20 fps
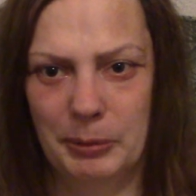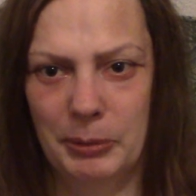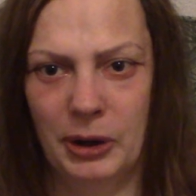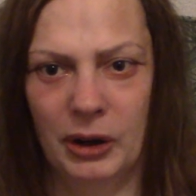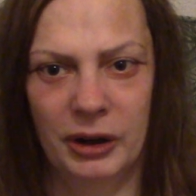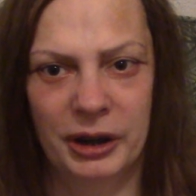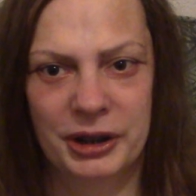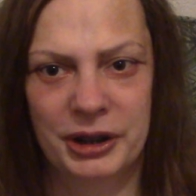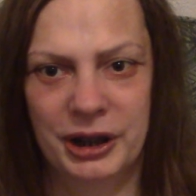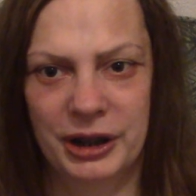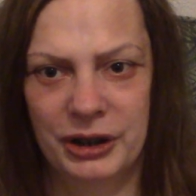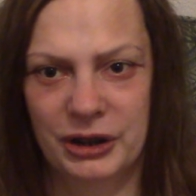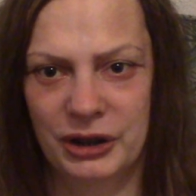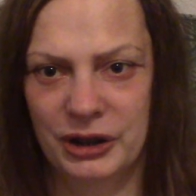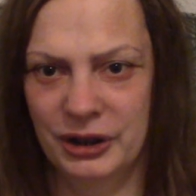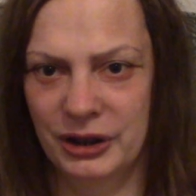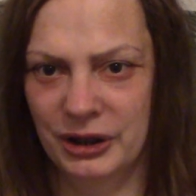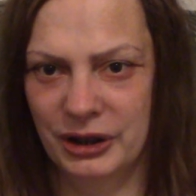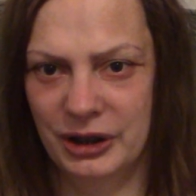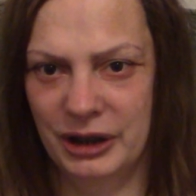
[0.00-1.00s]

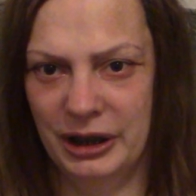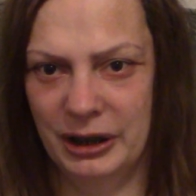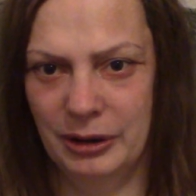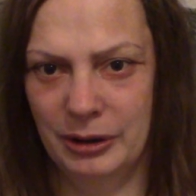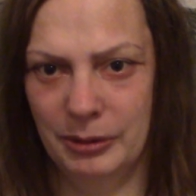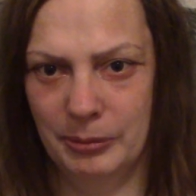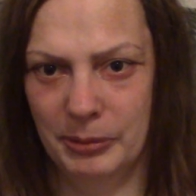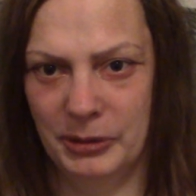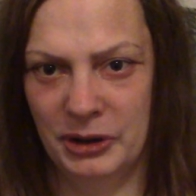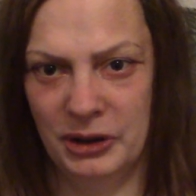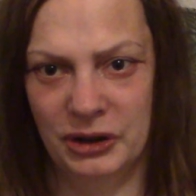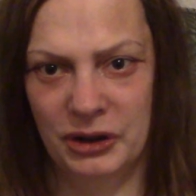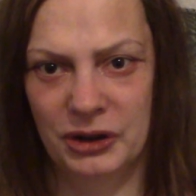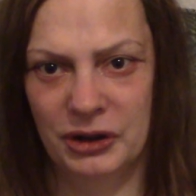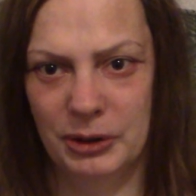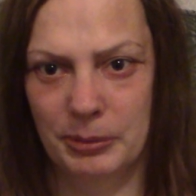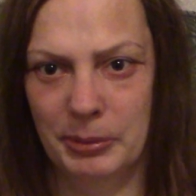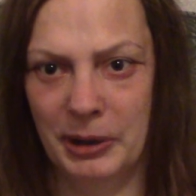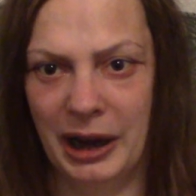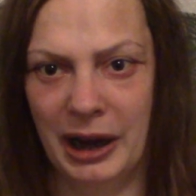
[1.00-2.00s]
politicians in positions
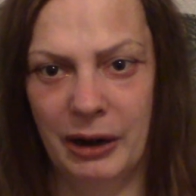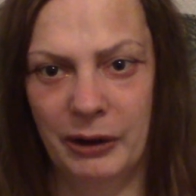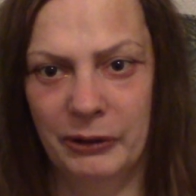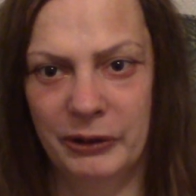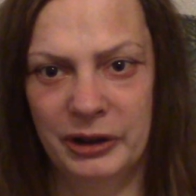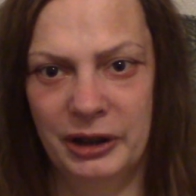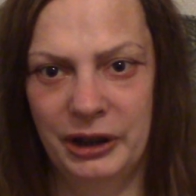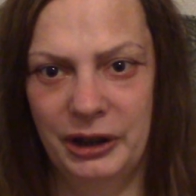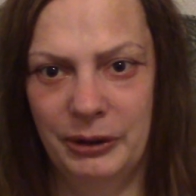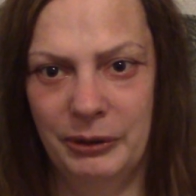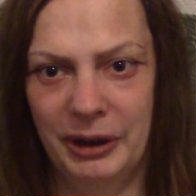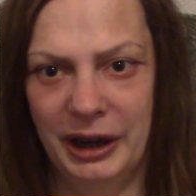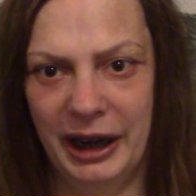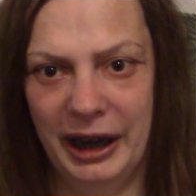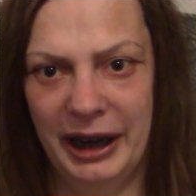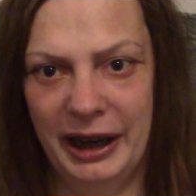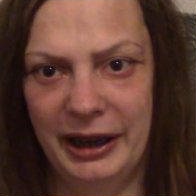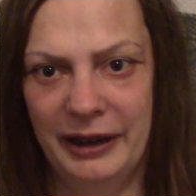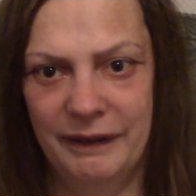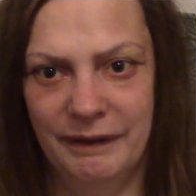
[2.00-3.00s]
of power in the
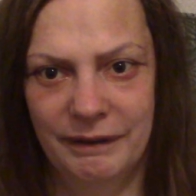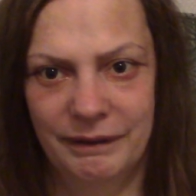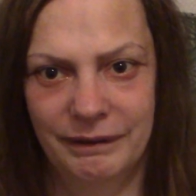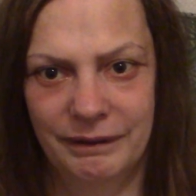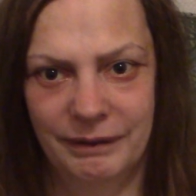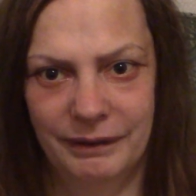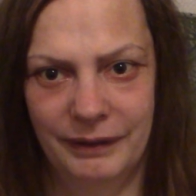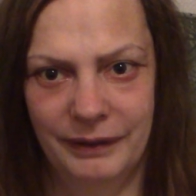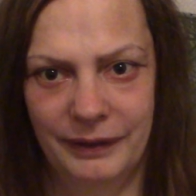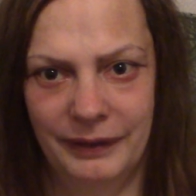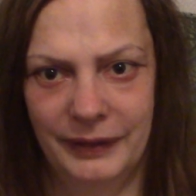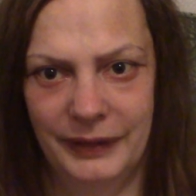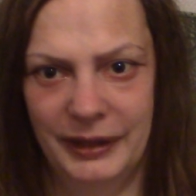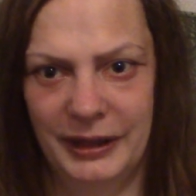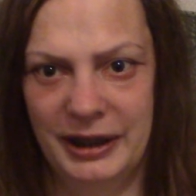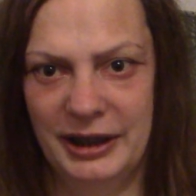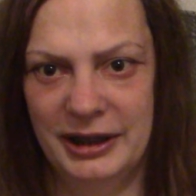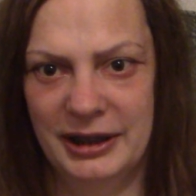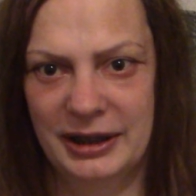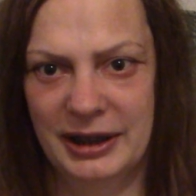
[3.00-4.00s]
UK
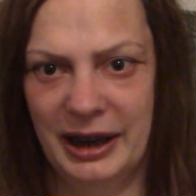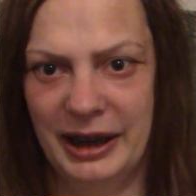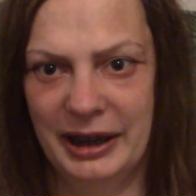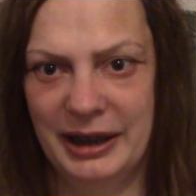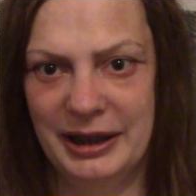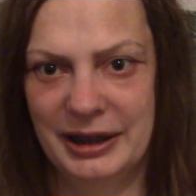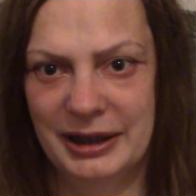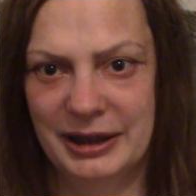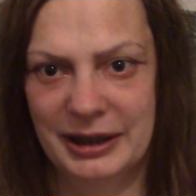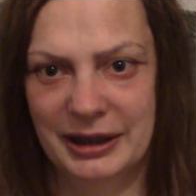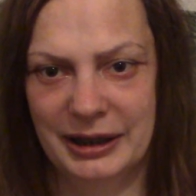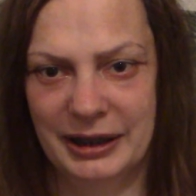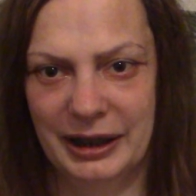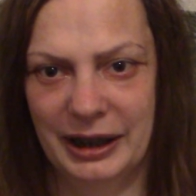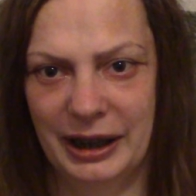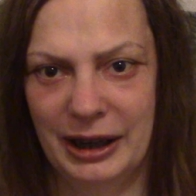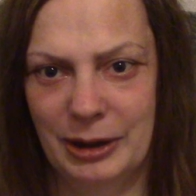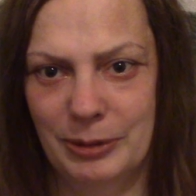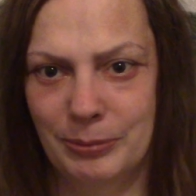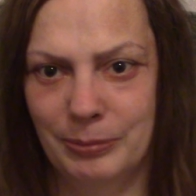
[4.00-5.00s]
these days?
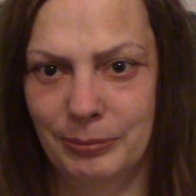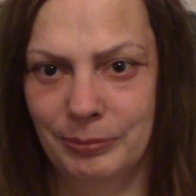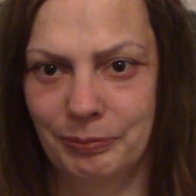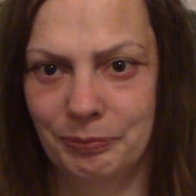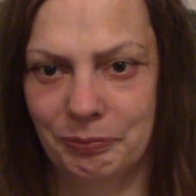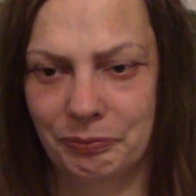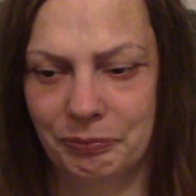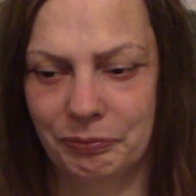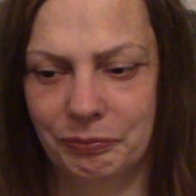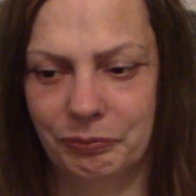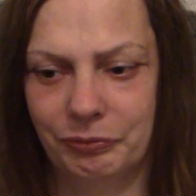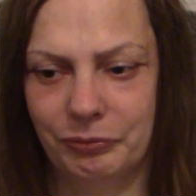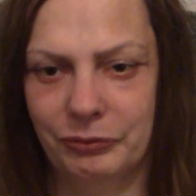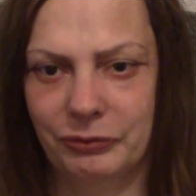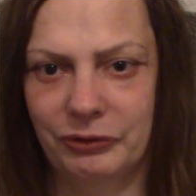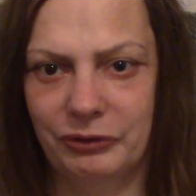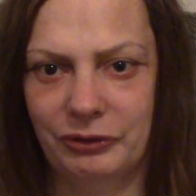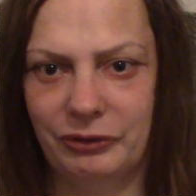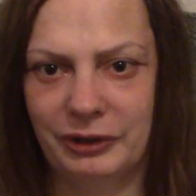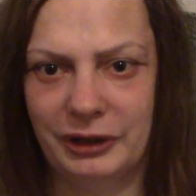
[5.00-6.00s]

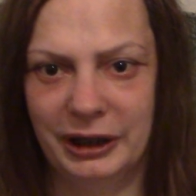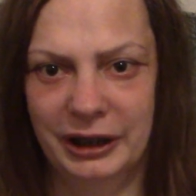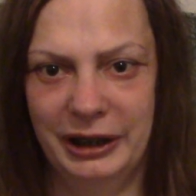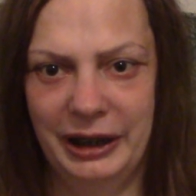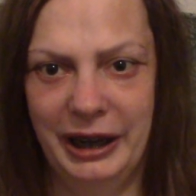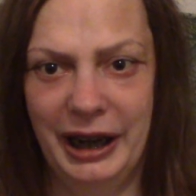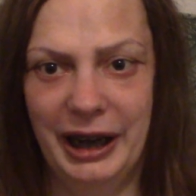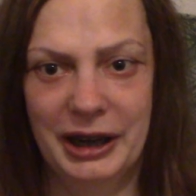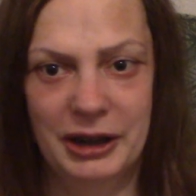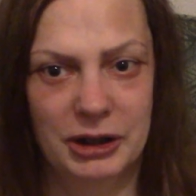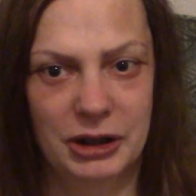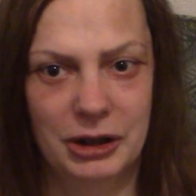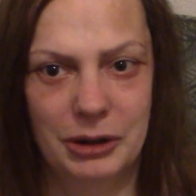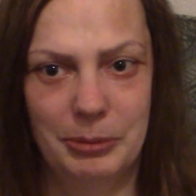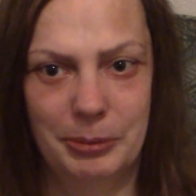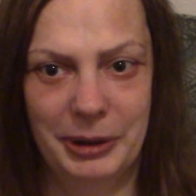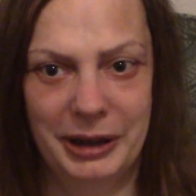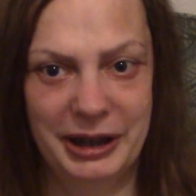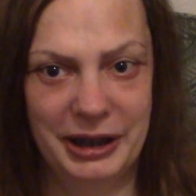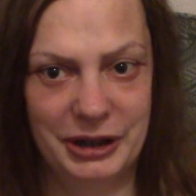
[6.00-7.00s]
Yeah, so
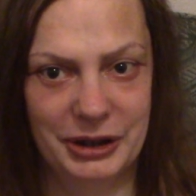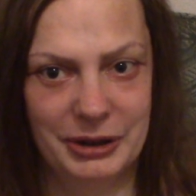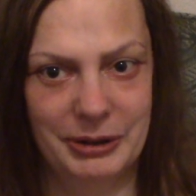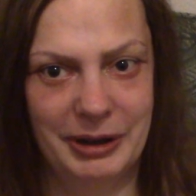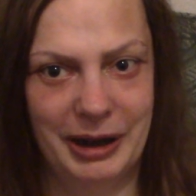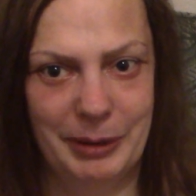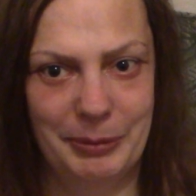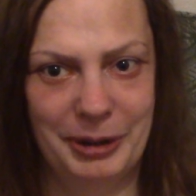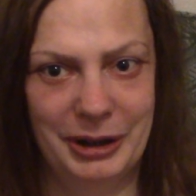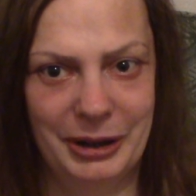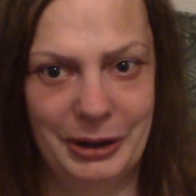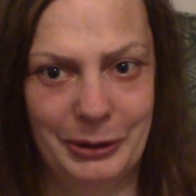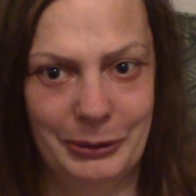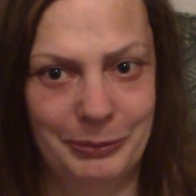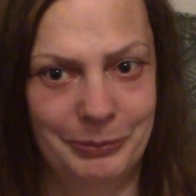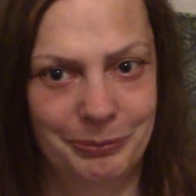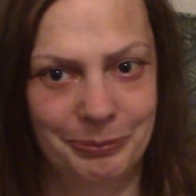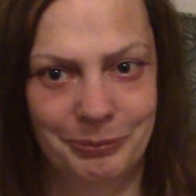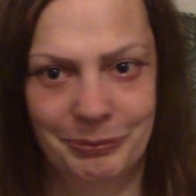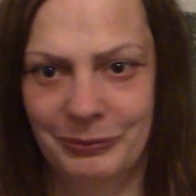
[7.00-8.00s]
please do let me know.
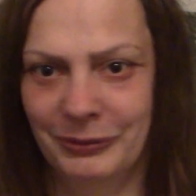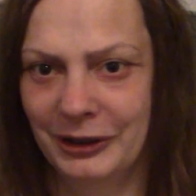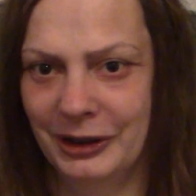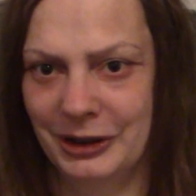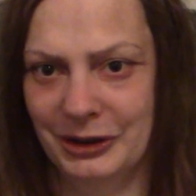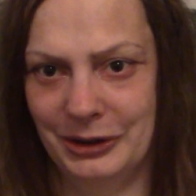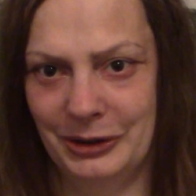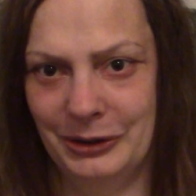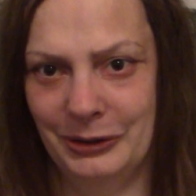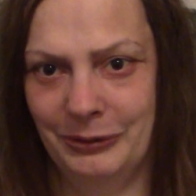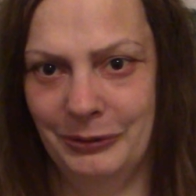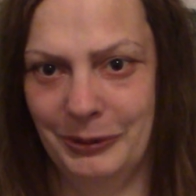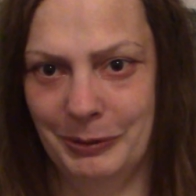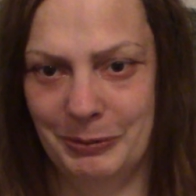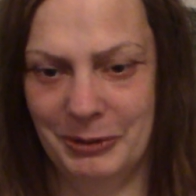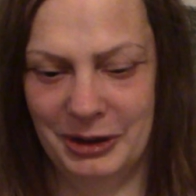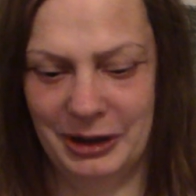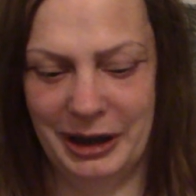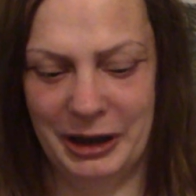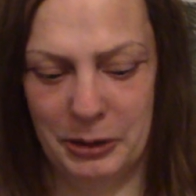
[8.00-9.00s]
So, I
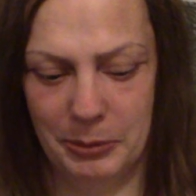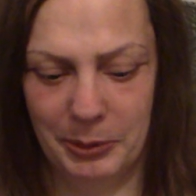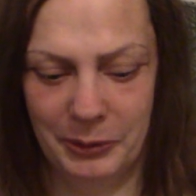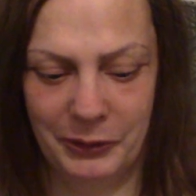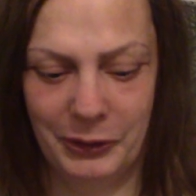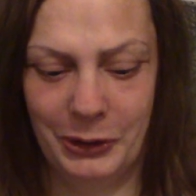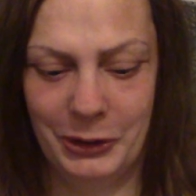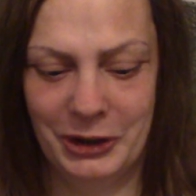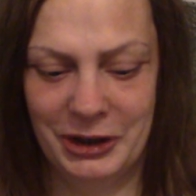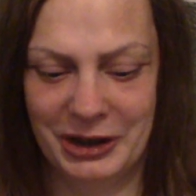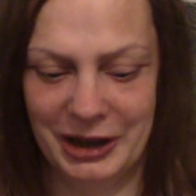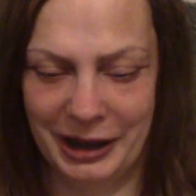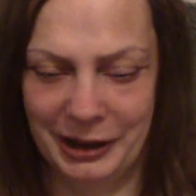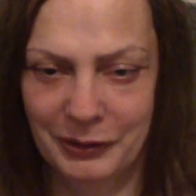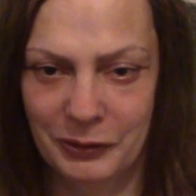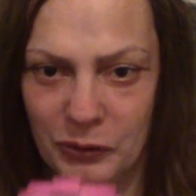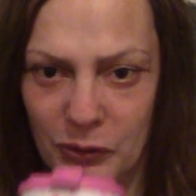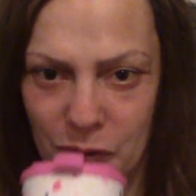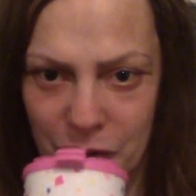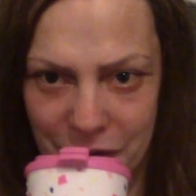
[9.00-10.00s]
almost lost my voice then.
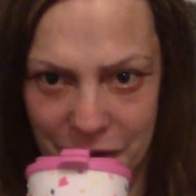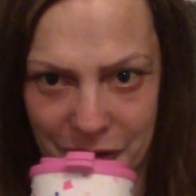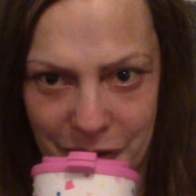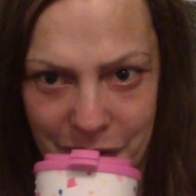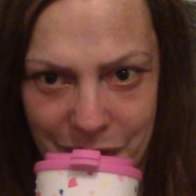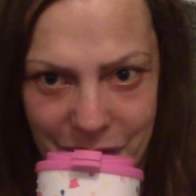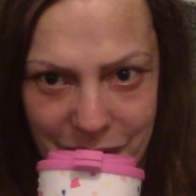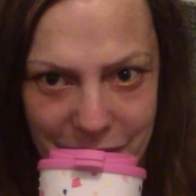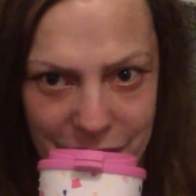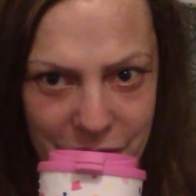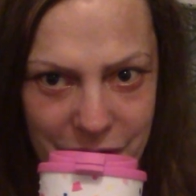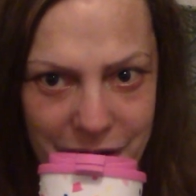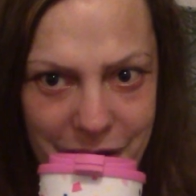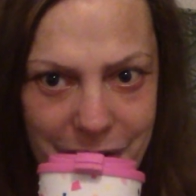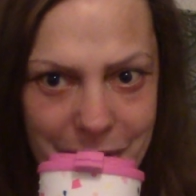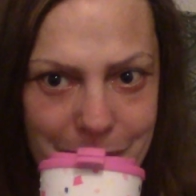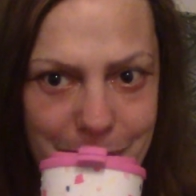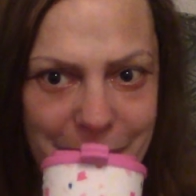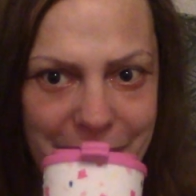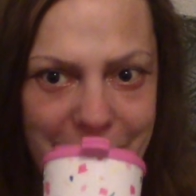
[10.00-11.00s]

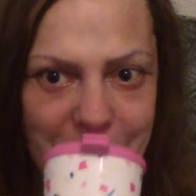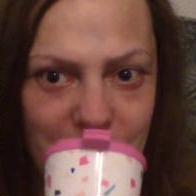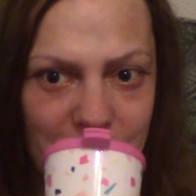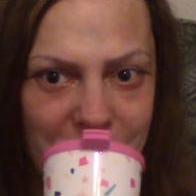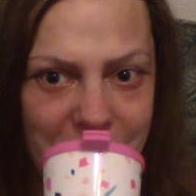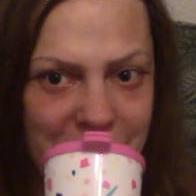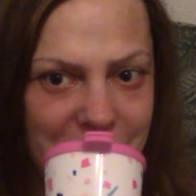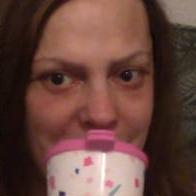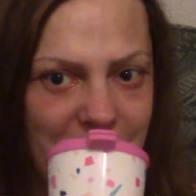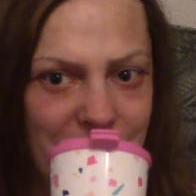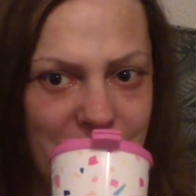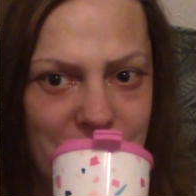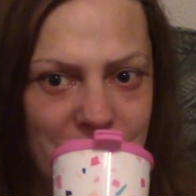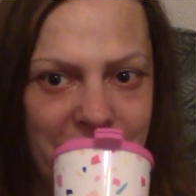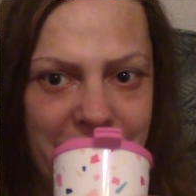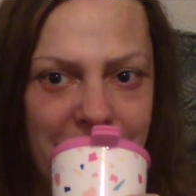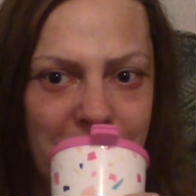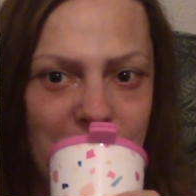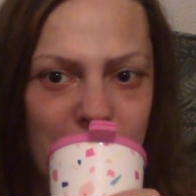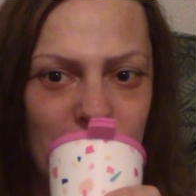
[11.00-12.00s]
Excuse me, gonna have a
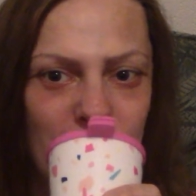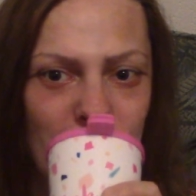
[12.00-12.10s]
drink.